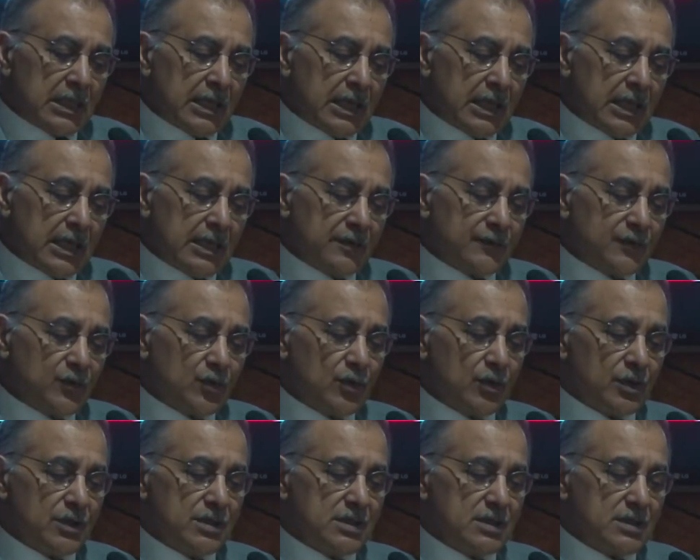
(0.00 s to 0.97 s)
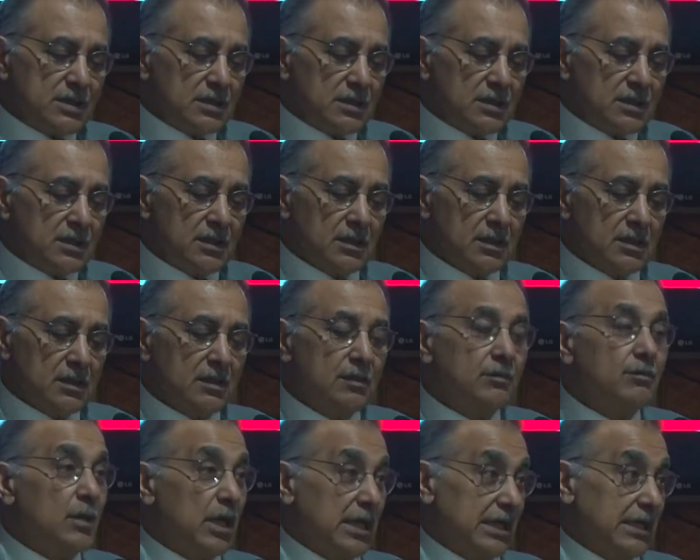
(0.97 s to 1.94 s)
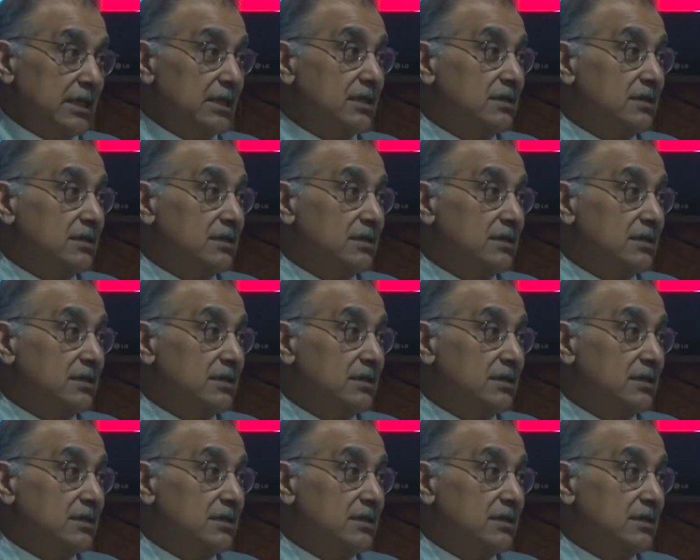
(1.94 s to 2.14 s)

And of course, money.